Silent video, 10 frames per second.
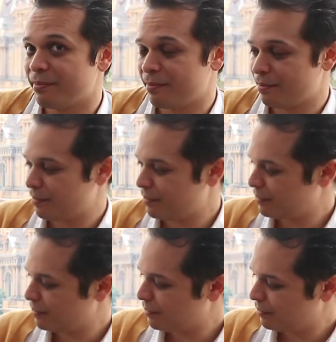
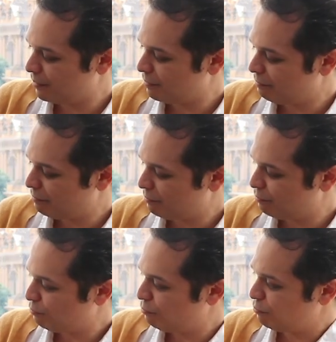
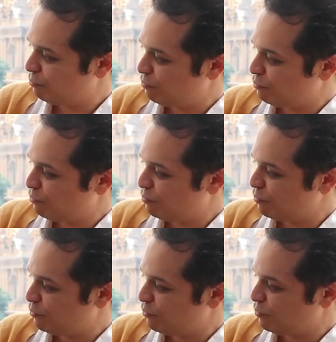
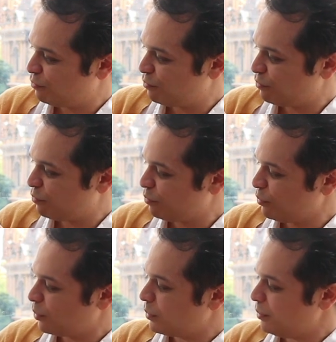
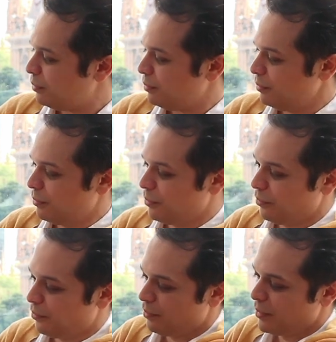
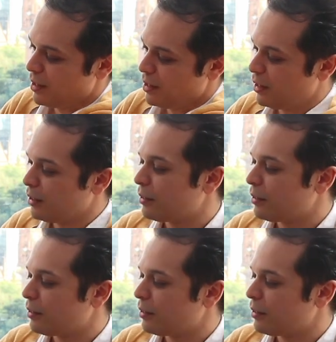(silence)